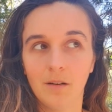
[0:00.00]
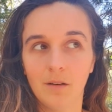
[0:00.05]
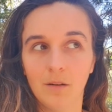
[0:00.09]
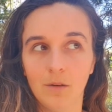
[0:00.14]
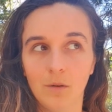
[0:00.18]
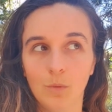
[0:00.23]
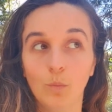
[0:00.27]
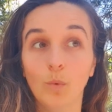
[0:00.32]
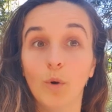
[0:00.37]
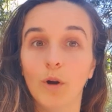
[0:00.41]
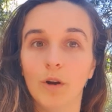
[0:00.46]

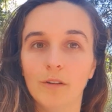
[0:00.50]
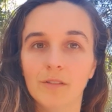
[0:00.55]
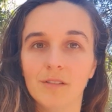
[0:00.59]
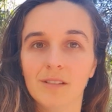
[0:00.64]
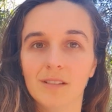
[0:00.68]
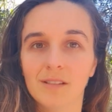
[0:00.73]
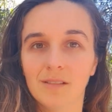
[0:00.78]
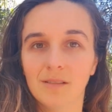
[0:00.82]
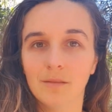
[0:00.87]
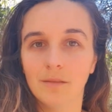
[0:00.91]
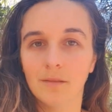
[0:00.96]
words
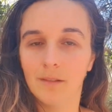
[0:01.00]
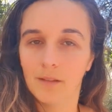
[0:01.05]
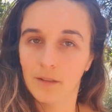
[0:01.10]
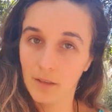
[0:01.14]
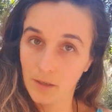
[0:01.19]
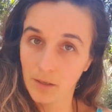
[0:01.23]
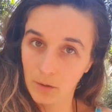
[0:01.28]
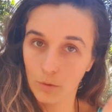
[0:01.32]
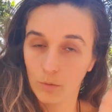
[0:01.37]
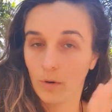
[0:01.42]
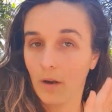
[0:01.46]
that
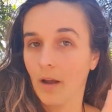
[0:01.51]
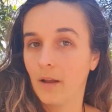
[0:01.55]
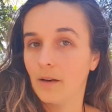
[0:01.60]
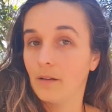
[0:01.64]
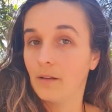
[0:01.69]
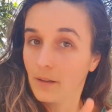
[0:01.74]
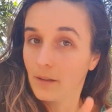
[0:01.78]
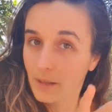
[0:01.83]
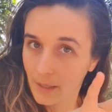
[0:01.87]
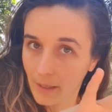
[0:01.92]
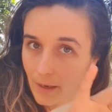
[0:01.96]
all kind of
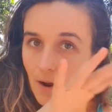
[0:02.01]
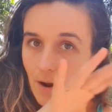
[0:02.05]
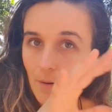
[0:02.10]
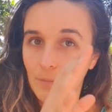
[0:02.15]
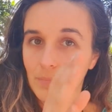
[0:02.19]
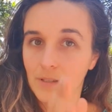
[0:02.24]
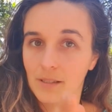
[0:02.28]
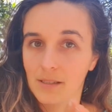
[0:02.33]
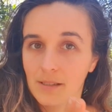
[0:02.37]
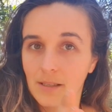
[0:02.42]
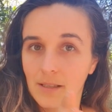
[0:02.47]

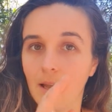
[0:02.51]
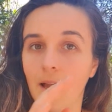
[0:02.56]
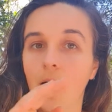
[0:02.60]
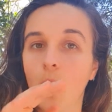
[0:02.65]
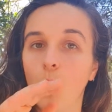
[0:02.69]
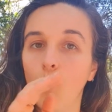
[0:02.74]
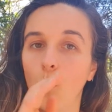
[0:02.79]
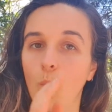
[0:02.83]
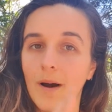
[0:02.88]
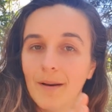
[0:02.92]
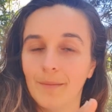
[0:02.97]
encompass
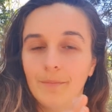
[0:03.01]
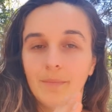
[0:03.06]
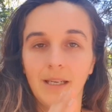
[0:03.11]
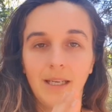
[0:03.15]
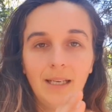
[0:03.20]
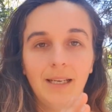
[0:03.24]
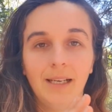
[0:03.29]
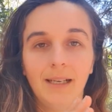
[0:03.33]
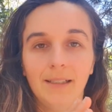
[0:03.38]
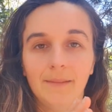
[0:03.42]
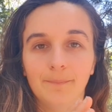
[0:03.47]
one
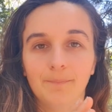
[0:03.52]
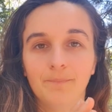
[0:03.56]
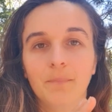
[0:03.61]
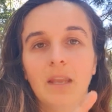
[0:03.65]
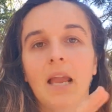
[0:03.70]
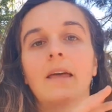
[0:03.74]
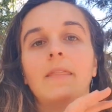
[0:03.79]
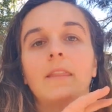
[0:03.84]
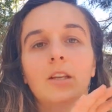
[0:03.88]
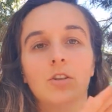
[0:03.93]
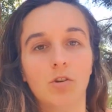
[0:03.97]
meaning
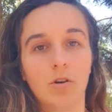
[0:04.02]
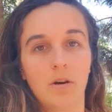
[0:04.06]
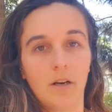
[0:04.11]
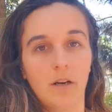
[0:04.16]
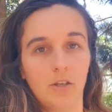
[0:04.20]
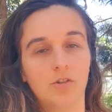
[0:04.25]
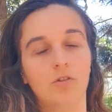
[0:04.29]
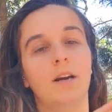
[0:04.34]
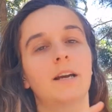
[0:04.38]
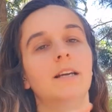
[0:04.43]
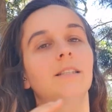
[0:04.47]
and then trying to
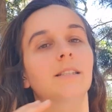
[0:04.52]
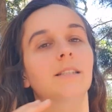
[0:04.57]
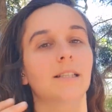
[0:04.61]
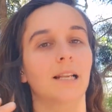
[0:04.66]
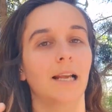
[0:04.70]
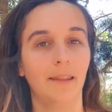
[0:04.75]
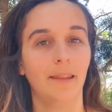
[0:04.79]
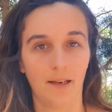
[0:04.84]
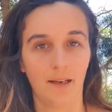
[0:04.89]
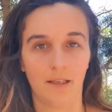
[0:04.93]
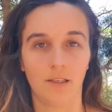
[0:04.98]

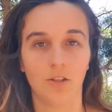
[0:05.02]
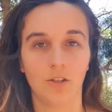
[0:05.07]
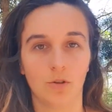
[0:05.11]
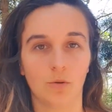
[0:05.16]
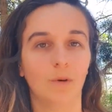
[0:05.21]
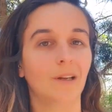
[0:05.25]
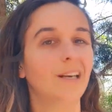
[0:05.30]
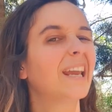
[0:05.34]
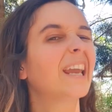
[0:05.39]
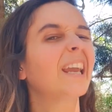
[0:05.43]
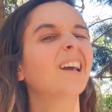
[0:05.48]
translate that into
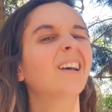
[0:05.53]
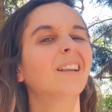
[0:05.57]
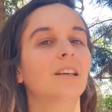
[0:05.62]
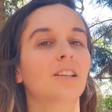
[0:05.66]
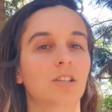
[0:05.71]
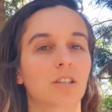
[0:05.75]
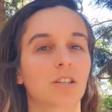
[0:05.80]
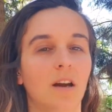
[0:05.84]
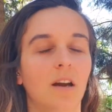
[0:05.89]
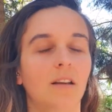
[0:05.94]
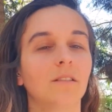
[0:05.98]
an English
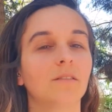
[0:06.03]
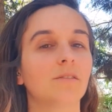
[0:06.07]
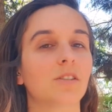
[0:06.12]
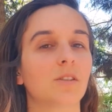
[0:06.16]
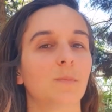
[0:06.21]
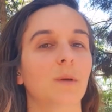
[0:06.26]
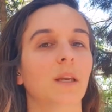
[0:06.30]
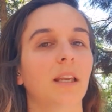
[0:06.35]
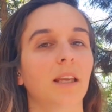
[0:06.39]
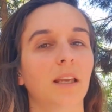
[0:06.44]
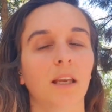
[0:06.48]
kind of
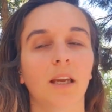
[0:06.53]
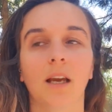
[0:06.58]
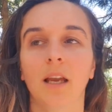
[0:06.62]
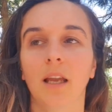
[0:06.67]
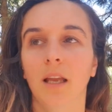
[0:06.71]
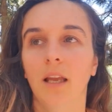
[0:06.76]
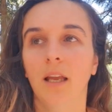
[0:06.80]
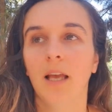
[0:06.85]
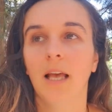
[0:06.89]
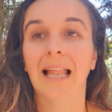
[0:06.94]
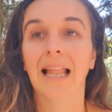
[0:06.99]
speaking
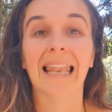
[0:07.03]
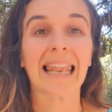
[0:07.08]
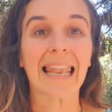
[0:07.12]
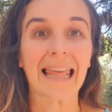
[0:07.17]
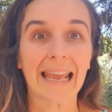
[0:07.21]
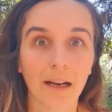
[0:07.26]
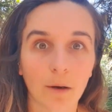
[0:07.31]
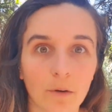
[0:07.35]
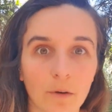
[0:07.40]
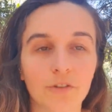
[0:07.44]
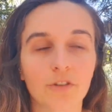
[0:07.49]

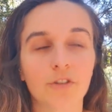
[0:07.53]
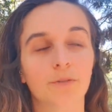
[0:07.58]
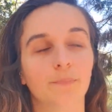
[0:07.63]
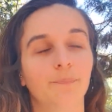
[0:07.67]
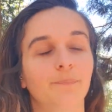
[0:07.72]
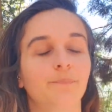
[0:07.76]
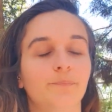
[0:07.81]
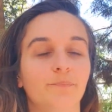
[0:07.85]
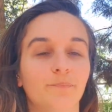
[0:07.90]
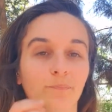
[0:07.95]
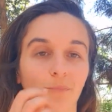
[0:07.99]
language.
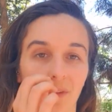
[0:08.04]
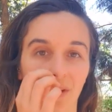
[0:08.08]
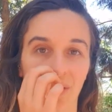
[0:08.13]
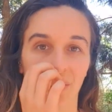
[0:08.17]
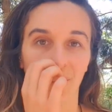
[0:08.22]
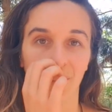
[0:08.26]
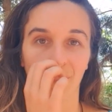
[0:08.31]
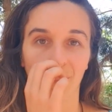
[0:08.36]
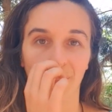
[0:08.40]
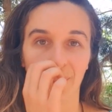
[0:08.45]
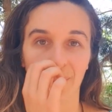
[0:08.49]

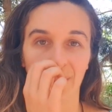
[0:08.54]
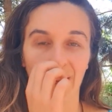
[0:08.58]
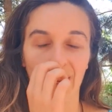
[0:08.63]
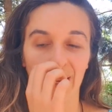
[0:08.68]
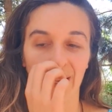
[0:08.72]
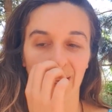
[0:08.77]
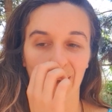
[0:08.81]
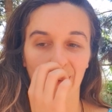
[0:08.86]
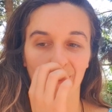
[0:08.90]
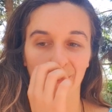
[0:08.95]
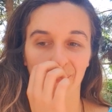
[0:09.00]

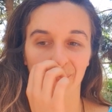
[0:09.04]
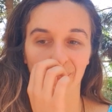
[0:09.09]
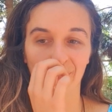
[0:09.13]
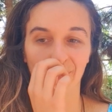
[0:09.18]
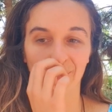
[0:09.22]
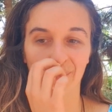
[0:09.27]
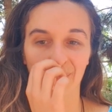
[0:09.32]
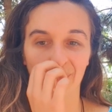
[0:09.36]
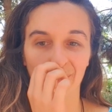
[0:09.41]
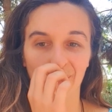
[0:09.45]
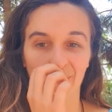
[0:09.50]
Um,
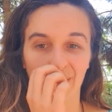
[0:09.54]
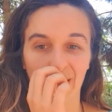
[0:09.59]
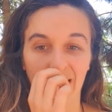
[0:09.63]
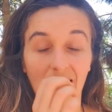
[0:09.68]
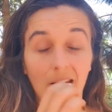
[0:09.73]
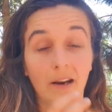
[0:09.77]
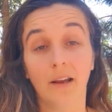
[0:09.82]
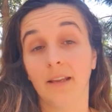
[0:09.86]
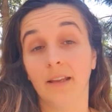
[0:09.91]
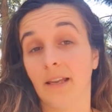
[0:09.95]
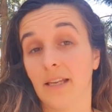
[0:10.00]
and
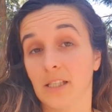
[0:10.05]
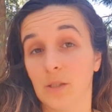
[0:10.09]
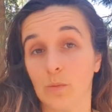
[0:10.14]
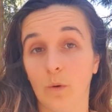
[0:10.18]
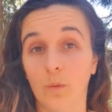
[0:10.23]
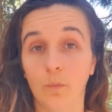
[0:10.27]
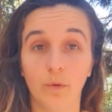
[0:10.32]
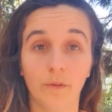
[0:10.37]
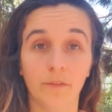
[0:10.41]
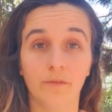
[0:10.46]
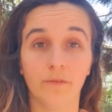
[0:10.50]
I guess what
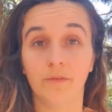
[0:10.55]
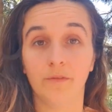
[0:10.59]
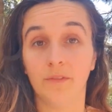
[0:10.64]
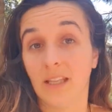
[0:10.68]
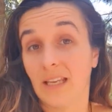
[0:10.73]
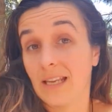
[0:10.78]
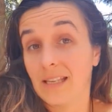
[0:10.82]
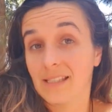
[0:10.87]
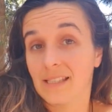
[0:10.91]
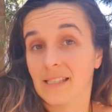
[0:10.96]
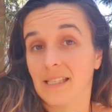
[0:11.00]
the
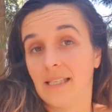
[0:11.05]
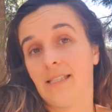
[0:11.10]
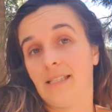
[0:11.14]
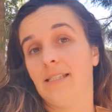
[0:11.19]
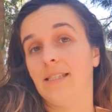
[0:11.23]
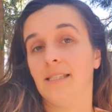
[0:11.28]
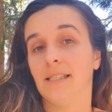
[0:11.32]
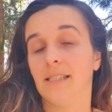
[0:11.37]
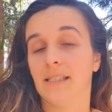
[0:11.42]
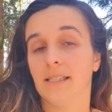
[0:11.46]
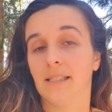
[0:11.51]

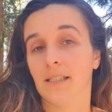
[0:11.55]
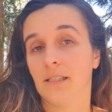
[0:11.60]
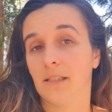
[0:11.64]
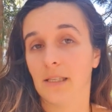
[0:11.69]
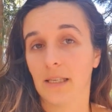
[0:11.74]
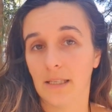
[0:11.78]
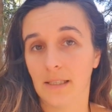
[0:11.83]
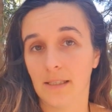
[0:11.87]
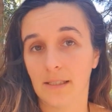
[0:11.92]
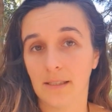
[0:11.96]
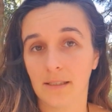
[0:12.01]
consensus is,
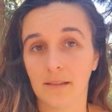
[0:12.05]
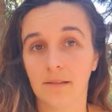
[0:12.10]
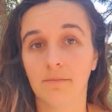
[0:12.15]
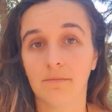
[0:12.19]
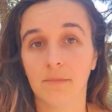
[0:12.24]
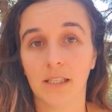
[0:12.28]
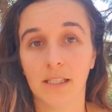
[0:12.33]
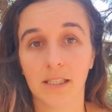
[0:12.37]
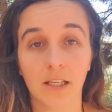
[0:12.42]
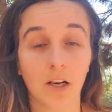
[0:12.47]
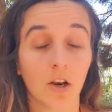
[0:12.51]
is,
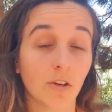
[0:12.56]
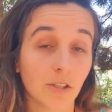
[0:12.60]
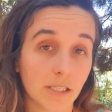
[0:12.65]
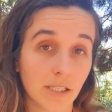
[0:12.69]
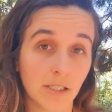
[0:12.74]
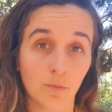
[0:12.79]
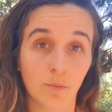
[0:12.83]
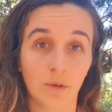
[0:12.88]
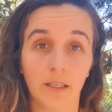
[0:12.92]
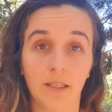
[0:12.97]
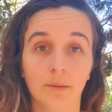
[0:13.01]
as close as
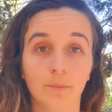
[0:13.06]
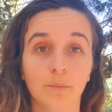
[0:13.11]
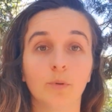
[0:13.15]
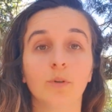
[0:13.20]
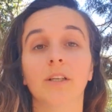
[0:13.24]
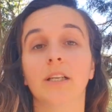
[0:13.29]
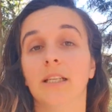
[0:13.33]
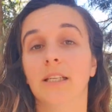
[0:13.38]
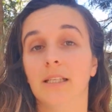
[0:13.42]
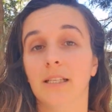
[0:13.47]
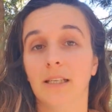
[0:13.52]
we can put
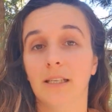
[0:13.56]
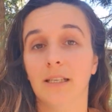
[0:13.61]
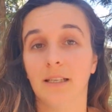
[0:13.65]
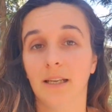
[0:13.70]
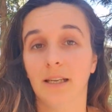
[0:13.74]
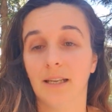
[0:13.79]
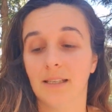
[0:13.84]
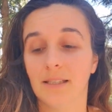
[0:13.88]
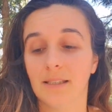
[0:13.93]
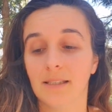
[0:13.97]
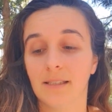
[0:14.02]
it in,
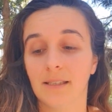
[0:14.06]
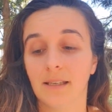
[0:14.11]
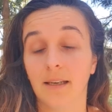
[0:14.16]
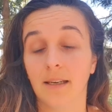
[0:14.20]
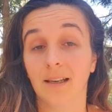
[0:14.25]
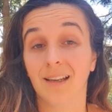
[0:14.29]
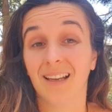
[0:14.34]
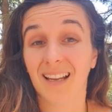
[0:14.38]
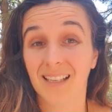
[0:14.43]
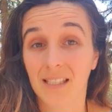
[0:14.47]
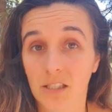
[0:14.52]
is uh,
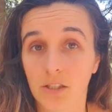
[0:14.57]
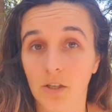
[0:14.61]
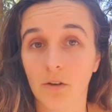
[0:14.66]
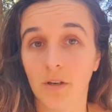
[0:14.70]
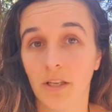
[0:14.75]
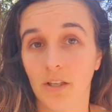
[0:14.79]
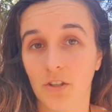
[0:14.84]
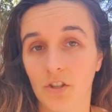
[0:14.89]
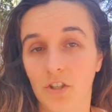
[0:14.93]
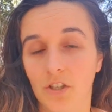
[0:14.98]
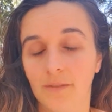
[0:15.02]

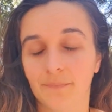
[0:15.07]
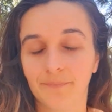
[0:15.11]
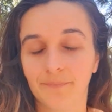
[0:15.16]
custodianship.